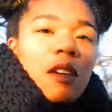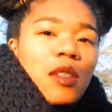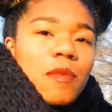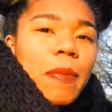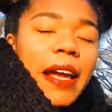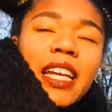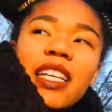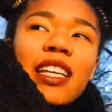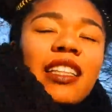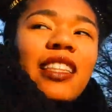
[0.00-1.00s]
those
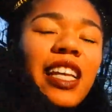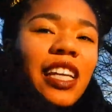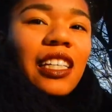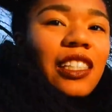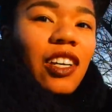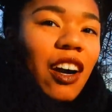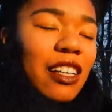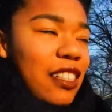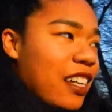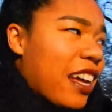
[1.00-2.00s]
biking things
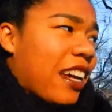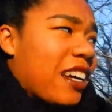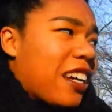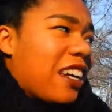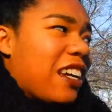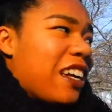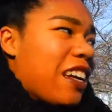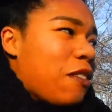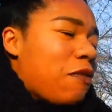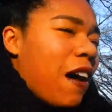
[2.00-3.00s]
cost like
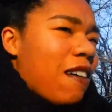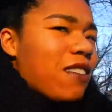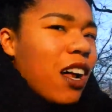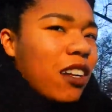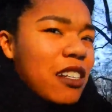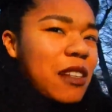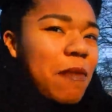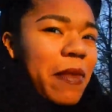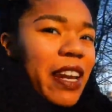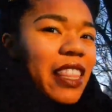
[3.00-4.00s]
five dollars
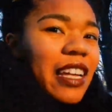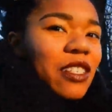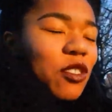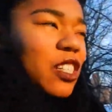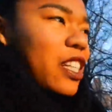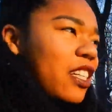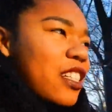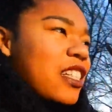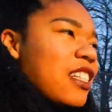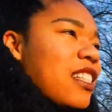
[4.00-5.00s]
a minute. That's
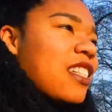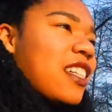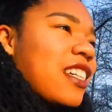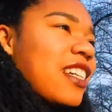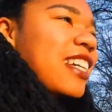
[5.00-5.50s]
ridiculous.